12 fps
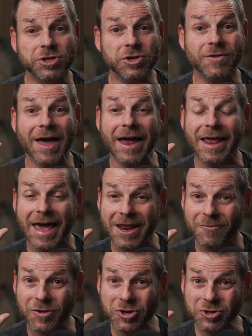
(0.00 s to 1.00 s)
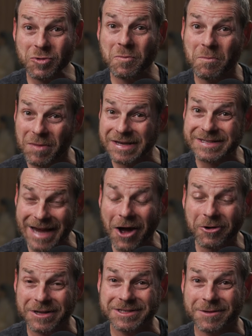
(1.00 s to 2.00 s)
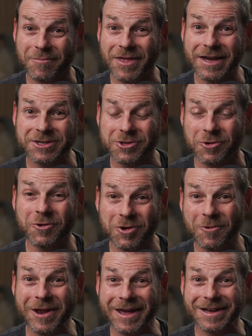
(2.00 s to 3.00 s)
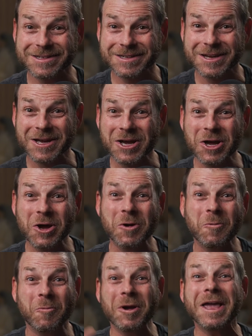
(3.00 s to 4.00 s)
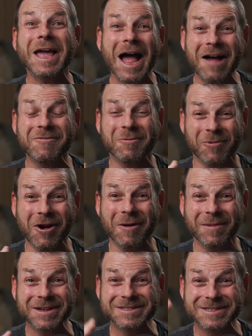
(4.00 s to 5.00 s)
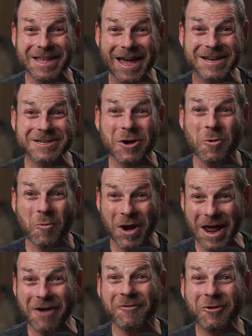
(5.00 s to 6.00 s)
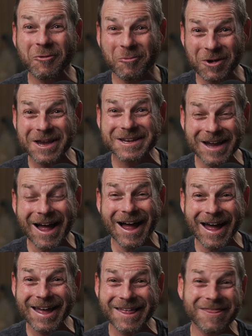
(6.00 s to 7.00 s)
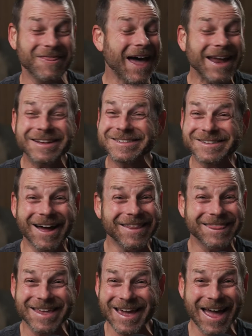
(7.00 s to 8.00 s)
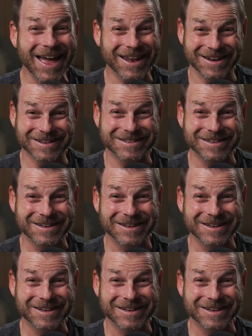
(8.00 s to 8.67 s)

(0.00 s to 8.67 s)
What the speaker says: to do that, and if you do miss out on some things through doing it, we have the promise that whenever we die, that is not the end.